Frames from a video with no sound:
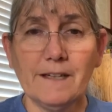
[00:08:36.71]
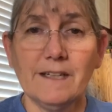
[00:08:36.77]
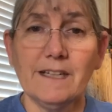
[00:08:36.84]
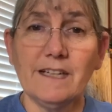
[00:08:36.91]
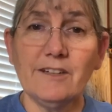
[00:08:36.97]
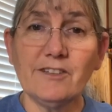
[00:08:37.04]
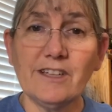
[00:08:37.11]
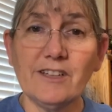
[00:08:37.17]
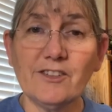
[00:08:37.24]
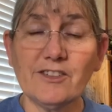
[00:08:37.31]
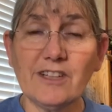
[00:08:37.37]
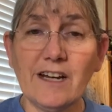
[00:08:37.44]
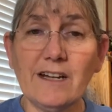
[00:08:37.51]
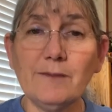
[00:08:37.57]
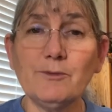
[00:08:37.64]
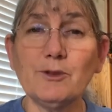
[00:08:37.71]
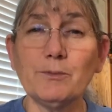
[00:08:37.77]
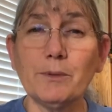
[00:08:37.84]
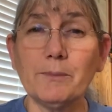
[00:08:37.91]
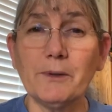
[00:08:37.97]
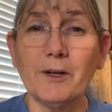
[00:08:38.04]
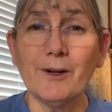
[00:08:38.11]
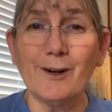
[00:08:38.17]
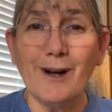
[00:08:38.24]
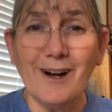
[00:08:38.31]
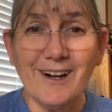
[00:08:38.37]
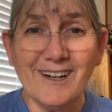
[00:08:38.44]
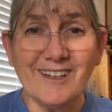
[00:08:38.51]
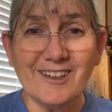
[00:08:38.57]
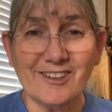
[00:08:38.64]
He takes time to prepare
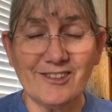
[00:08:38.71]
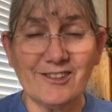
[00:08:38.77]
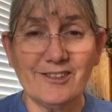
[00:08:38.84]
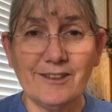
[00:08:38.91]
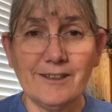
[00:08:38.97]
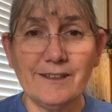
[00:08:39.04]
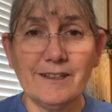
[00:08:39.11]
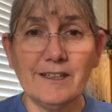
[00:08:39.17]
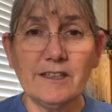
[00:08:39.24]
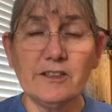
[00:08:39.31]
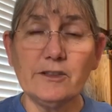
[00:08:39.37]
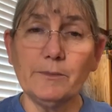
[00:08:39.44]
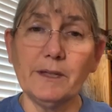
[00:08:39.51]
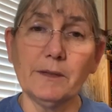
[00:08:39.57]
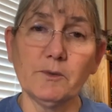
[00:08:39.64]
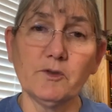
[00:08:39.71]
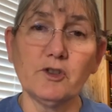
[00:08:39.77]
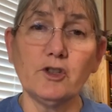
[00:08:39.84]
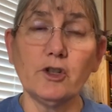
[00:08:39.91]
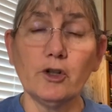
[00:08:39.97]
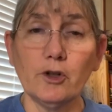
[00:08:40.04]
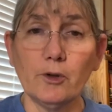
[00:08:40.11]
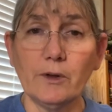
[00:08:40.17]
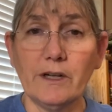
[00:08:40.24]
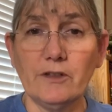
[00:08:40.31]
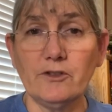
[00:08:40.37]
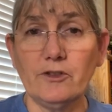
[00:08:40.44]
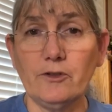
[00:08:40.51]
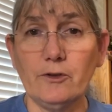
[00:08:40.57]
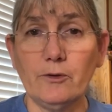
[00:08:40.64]
us to be able to go
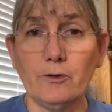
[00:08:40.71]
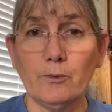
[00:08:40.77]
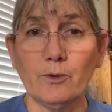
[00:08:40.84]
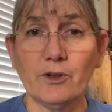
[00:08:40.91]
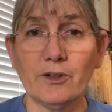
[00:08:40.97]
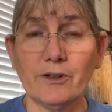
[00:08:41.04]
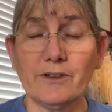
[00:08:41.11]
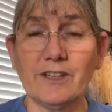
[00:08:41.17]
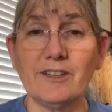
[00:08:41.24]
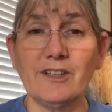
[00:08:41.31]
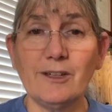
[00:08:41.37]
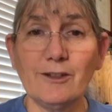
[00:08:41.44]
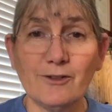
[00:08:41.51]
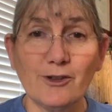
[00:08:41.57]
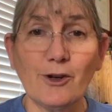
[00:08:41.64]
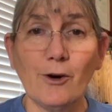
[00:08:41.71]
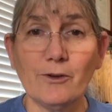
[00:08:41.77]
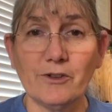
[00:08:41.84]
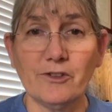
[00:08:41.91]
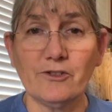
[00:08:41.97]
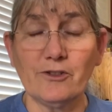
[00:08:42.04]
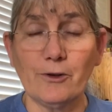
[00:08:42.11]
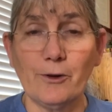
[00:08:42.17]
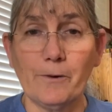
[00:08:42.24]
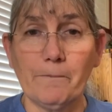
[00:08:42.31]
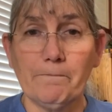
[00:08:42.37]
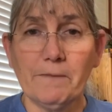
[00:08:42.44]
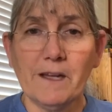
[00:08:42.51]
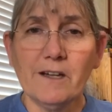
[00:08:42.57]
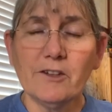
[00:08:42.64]
and to do the work that he has called us to.
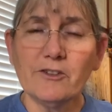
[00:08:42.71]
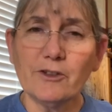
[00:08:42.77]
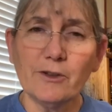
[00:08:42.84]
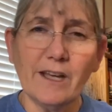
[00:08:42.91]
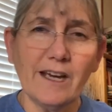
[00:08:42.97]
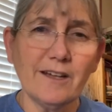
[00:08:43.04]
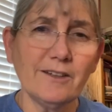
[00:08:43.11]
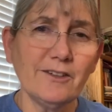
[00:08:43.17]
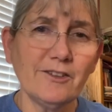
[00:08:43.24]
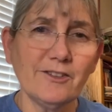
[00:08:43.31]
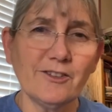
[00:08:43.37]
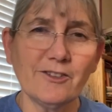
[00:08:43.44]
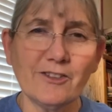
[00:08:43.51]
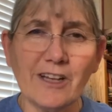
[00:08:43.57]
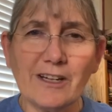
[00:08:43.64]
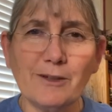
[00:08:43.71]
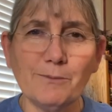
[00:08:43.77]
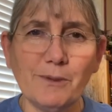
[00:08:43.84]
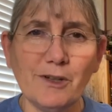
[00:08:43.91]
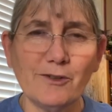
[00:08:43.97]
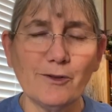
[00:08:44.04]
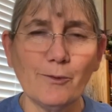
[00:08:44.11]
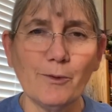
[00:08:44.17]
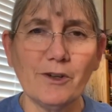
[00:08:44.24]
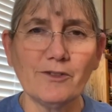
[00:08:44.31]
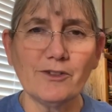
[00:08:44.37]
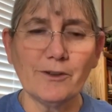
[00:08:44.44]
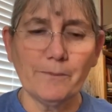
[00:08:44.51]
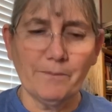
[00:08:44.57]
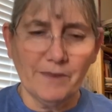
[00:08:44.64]
So that is the second piece of
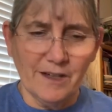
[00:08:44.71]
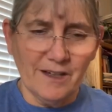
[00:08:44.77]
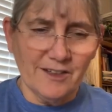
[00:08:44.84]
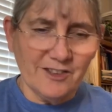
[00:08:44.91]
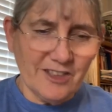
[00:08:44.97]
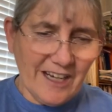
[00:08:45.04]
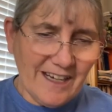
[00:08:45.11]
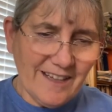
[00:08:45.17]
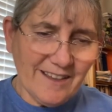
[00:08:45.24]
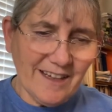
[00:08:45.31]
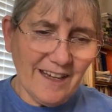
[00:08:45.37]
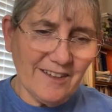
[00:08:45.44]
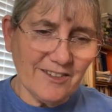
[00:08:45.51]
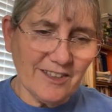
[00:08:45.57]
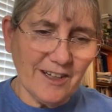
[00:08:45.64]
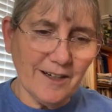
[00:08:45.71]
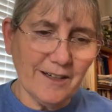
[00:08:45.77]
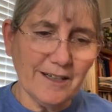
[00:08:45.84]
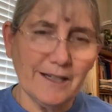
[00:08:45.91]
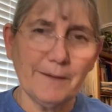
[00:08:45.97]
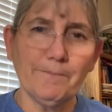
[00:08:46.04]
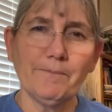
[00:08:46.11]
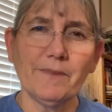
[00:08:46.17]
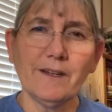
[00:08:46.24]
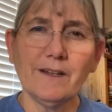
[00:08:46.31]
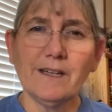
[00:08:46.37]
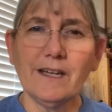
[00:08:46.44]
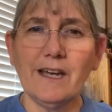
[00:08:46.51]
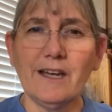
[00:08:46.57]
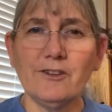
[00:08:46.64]
wisdom. Take that time
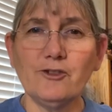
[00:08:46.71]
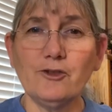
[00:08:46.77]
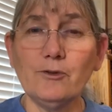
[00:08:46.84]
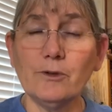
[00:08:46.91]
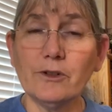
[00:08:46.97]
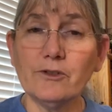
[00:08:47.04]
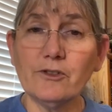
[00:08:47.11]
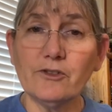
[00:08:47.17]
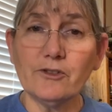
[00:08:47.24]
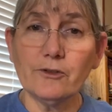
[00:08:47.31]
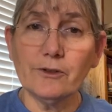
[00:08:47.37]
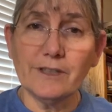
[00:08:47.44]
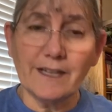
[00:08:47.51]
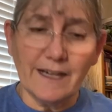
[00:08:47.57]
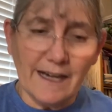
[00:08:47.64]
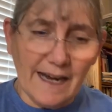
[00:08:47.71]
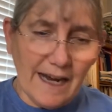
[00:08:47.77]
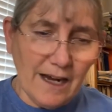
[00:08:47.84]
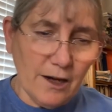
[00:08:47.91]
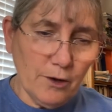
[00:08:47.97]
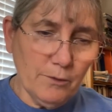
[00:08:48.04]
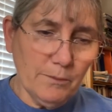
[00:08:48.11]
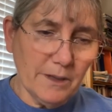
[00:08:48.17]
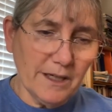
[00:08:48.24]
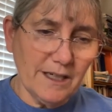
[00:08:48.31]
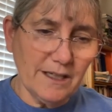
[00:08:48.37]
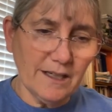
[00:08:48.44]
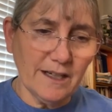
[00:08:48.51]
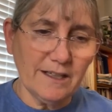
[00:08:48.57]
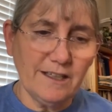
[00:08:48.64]
as you are discerning. How
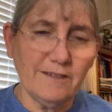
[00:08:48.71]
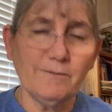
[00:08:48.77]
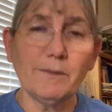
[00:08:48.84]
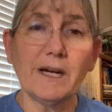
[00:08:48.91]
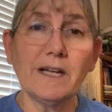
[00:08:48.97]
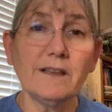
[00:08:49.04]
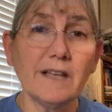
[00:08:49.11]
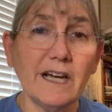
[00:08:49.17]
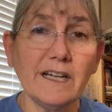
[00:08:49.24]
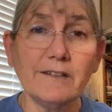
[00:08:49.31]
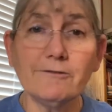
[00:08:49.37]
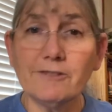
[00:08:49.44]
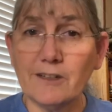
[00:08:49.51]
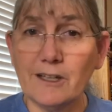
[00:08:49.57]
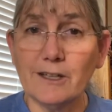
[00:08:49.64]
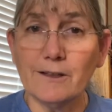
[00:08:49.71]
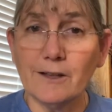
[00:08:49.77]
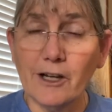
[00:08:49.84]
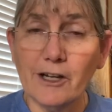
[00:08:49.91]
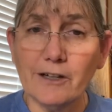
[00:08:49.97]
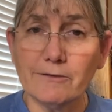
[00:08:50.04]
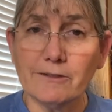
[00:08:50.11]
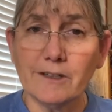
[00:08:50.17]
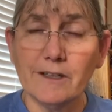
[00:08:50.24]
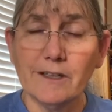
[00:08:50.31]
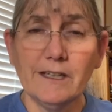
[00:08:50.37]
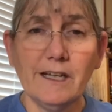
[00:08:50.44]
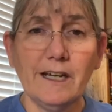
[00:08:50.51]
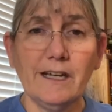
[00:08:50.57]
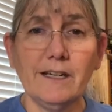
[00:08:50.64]
might I give my life in love?
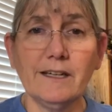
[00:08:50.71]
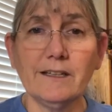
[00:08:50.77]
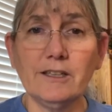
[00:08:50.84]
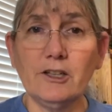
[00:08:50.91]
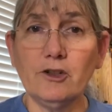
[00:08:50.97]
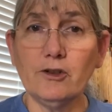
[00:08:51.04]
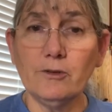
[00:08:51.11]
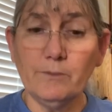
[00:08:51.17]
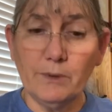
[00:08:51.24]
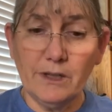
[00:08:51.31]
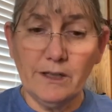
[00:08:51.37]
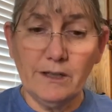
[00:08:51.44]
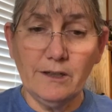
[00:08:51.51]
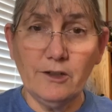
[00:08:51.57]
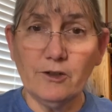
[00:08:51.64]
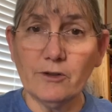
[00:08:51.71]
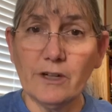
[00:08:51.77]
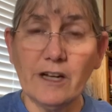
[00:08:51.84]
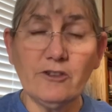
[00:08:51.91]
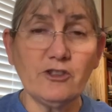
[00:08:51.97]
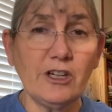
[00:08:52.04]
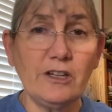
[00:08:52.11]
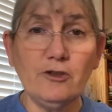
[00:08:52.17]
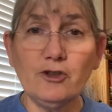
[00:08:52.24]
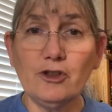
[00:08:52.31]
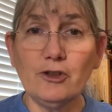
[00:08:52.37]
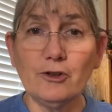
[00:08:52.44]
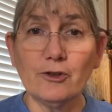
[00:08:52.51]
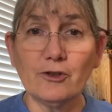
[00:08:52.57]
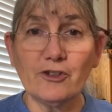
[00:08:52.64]
And it could be you're not
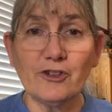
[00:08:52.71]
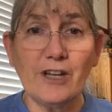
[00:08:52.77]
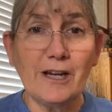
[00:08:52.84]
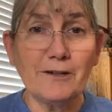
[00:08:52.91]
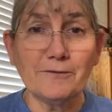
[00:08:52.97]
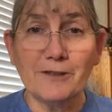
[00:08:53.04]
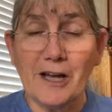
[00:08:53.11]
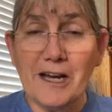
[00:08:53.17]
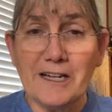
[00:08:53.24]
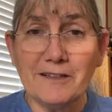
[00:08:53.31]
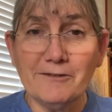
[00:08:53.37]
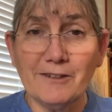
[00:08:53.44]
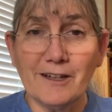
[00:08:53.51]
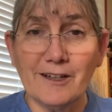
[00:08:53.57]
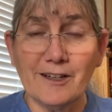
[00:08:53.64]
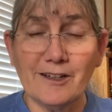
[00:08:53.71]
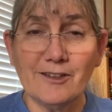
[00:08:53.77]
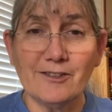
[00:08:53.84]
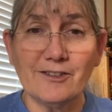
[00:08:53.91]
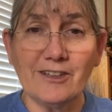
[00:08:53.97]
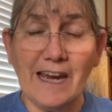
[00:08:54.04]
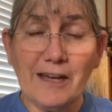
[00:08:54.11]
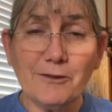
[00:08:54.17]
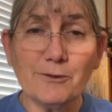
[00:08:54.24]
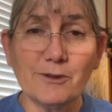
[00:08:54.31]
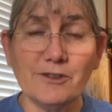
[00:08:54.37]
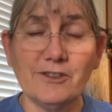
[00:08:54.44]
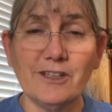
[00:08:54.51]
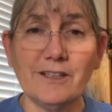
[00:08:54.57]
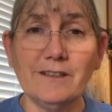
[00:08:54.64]
changing your state of life as
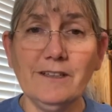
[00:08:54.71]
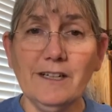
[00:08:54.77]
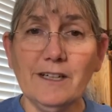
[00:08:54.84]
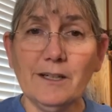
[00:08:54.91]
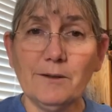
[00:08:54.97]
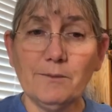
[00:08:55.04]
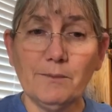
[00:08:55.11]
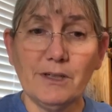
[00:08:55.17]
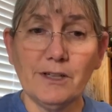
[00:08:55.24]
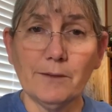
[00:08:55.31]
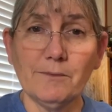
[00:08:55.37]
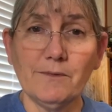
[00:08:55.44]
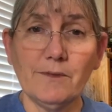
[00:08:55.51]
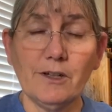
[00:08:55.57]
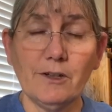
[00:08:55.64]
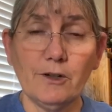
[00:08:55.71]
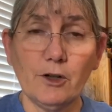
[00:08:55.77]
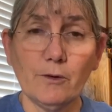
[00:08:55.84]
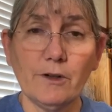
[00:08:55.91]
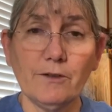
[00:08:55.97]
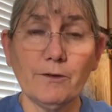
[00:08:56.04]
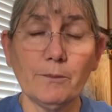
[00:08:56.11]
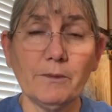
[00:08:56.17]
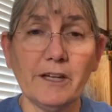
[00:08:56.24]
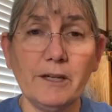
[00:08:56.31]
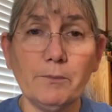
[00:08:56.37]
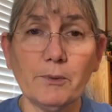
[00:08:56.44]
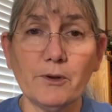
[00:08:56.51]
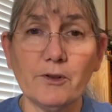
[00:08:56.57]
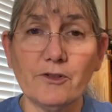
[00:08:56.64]
Katherine did, going from
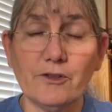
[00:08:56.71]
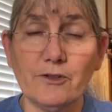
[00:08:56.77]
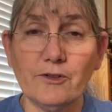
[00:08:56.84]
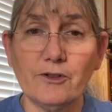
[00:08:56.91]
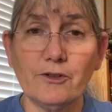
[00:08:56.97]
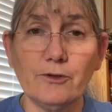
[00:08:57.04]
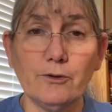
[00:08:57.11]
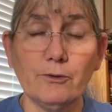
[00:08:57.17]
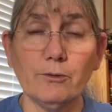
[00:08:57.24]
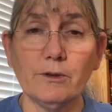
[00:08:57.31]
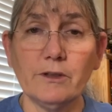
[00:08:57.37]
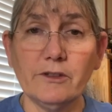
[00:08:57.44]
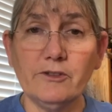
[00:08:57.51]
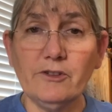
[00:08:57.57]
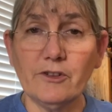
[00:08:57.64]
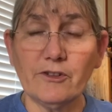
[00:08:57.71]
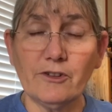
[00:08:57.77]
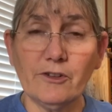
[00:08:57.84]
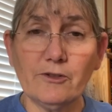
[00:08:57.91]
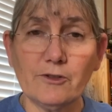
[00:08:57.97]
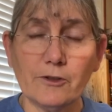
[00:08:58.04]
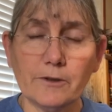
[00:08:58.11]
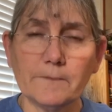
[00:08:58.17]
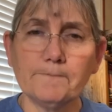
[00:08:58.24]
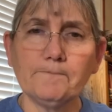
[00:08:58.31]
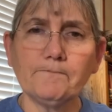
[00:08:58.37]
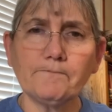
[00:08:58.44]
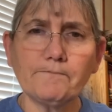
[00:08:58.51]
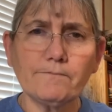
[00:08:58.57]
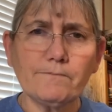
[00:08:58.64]
layperson to religious sister.
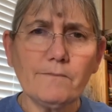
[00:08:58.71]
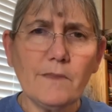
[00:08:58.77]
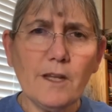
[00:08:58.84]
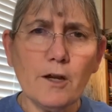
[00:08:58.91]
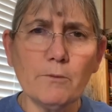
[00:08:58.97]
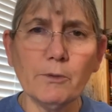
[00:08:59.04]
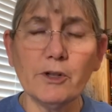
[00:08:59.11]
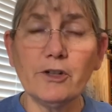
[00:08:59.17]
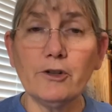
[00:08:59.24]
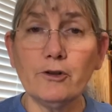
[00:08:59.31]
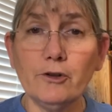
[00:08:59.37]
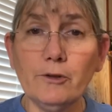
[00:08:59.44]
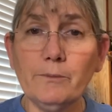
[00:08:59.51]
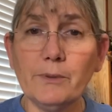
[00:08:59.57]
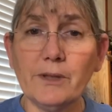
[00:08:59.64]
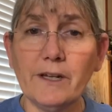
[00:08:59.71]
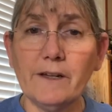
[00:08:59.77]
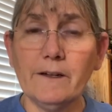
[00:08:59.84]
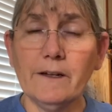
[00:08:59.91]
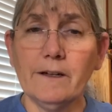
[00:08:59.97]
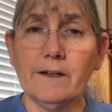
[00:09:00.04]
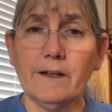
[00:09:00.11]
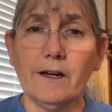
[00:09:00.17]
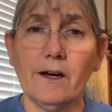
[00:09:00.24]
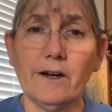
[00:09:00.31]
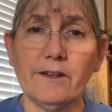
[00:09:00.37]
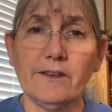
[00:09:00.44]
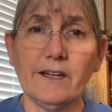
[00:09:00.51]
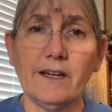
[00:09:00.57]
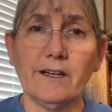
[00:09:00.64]
But it could be
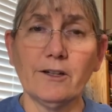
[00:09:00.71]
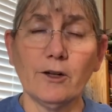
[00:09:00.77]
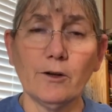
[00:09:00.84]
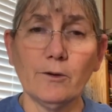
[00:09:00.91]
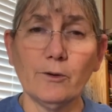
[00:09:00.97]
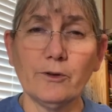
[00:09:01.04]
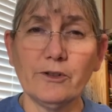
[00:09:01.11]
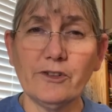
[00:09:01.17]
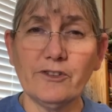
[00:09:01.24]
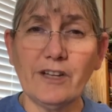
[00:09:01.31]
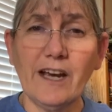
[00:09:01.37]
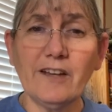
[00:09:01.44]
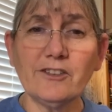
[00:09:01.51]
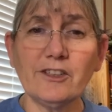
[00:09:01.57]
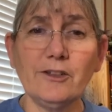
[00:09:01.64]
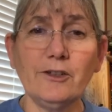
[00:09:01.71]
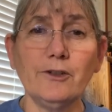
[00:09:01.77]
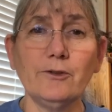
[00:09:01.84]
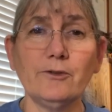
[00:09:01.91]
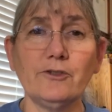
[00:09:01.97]
that our Lord is asking you